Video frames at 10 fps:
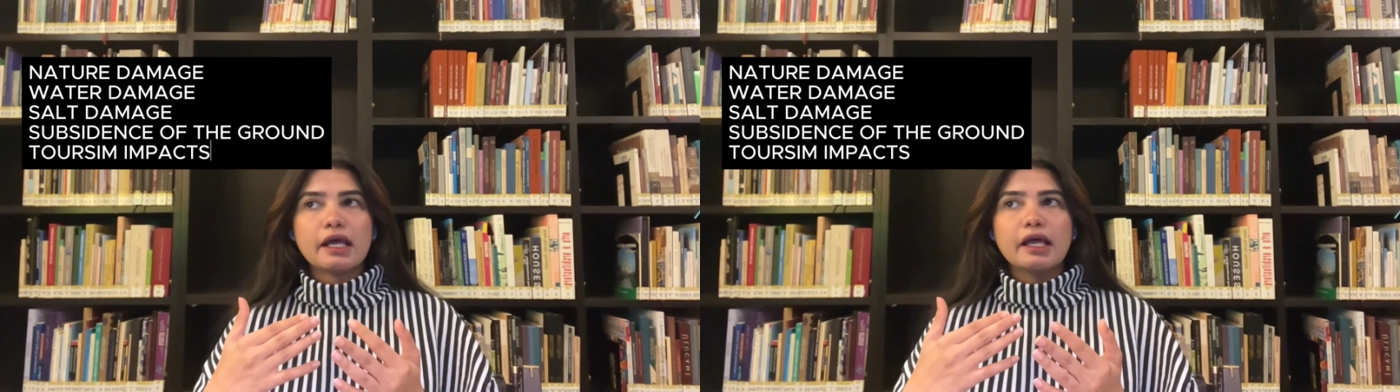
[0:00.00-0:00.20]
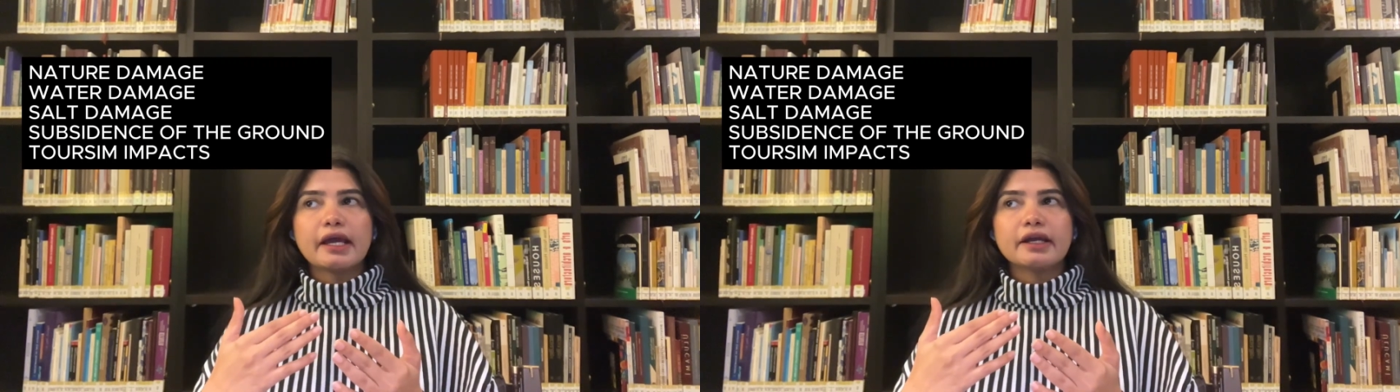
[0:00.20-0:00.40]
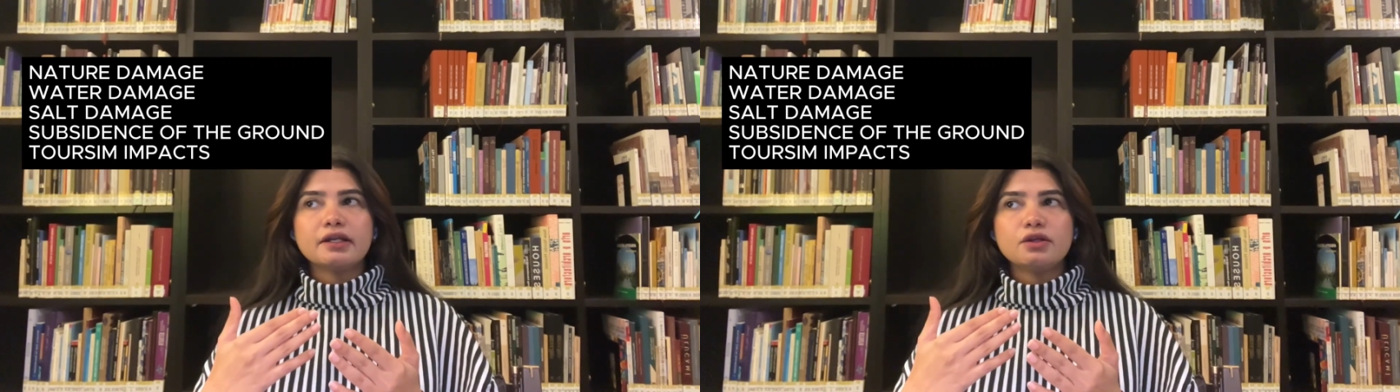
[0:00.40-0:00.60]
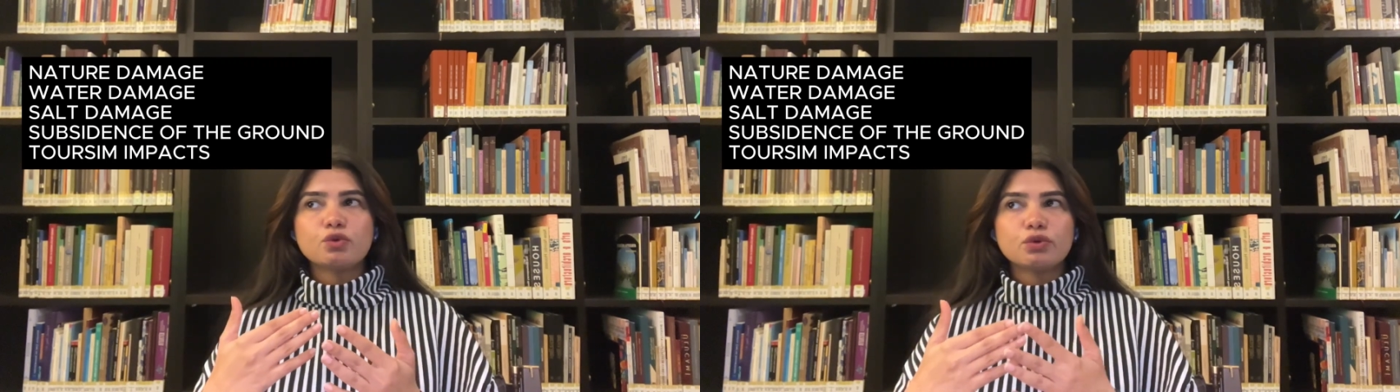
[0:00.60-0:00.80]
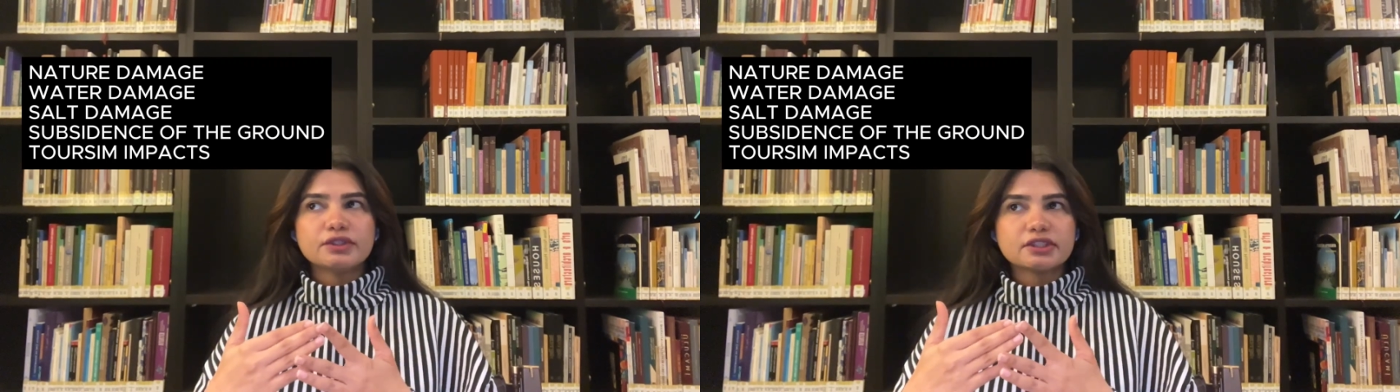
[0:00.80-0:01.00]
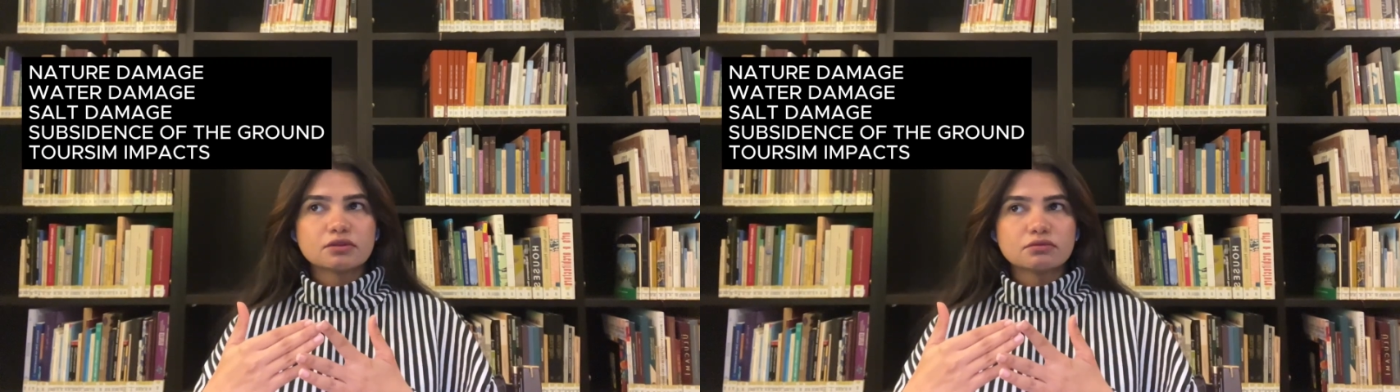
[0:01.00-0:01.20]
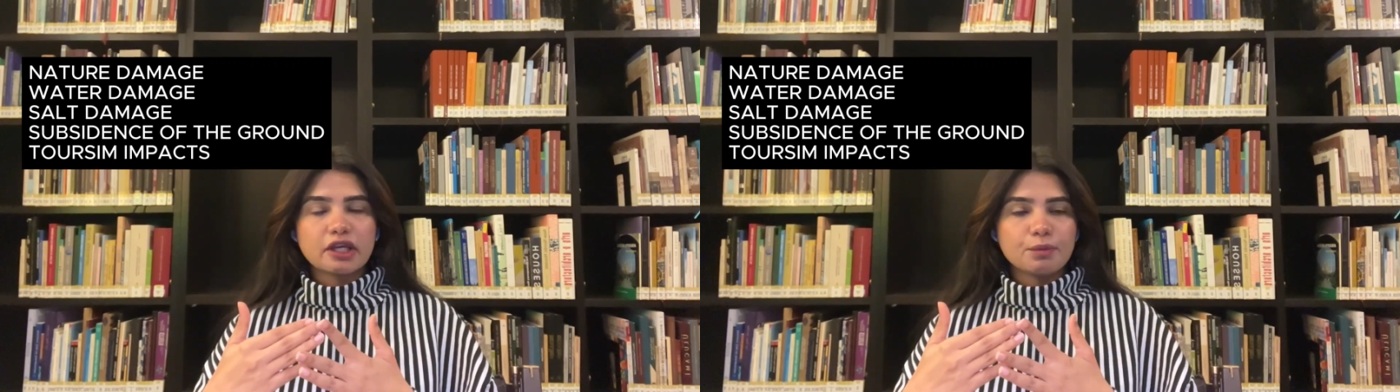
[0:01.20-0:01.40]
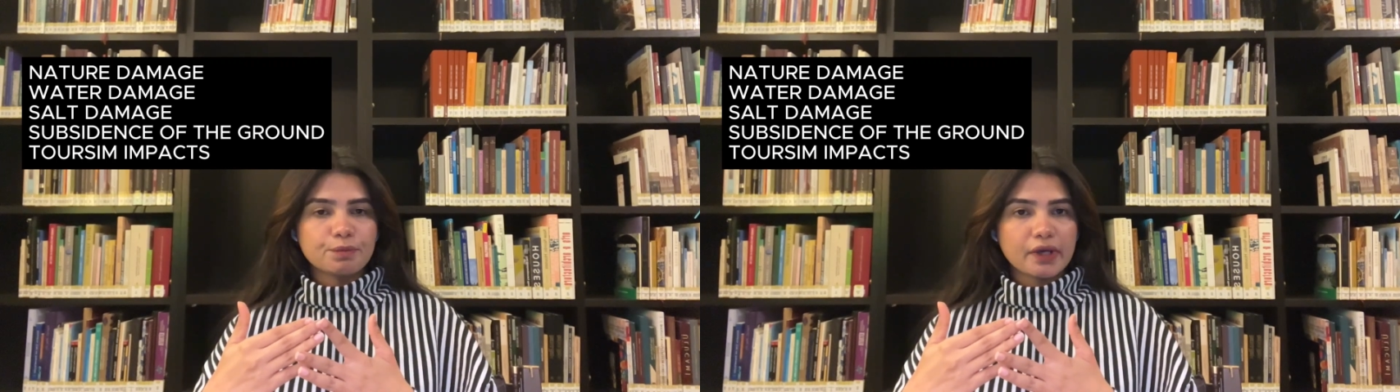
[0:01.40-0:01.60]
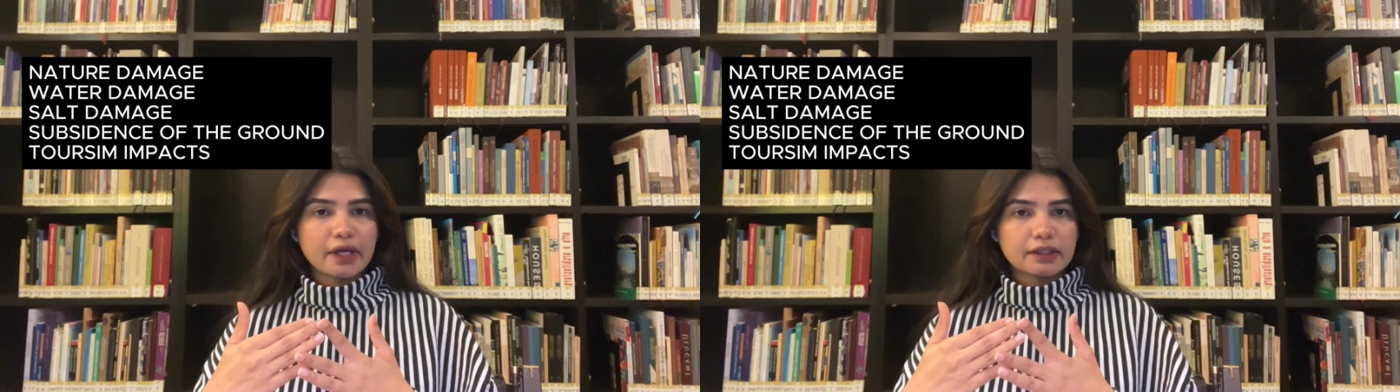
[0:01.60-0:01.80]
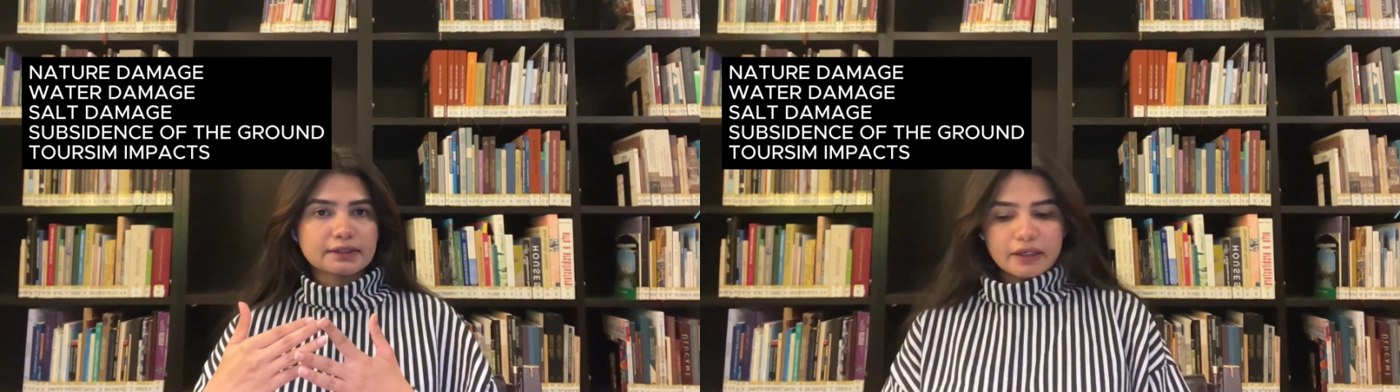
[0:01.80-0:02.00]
and tourism impacts.